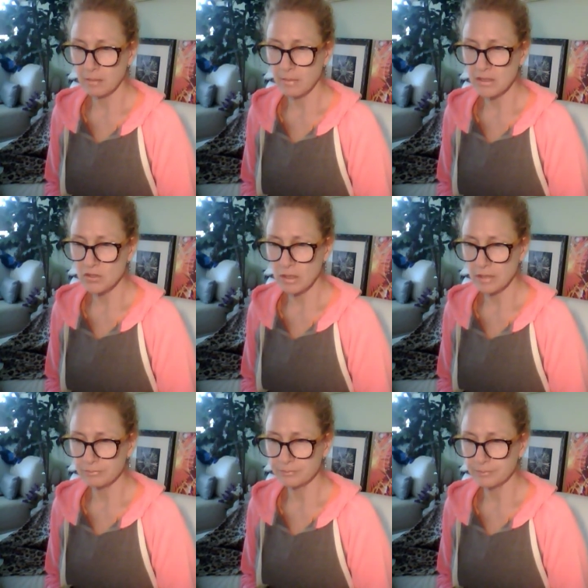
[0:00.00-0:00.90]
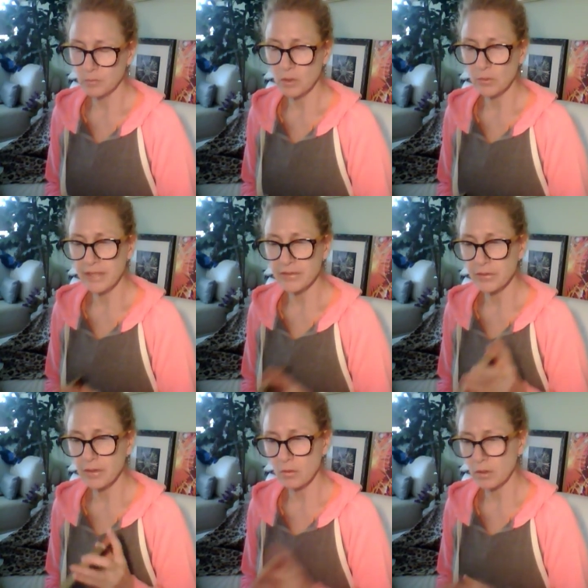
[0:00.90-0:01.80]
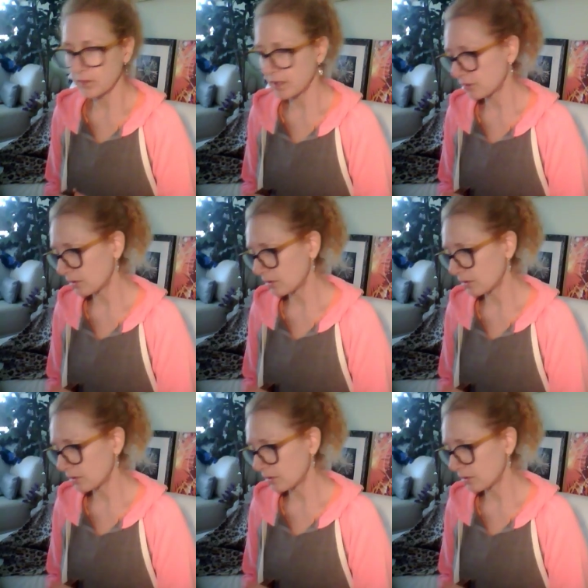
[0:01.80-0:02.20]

Metatron, what do we need to know? What do we need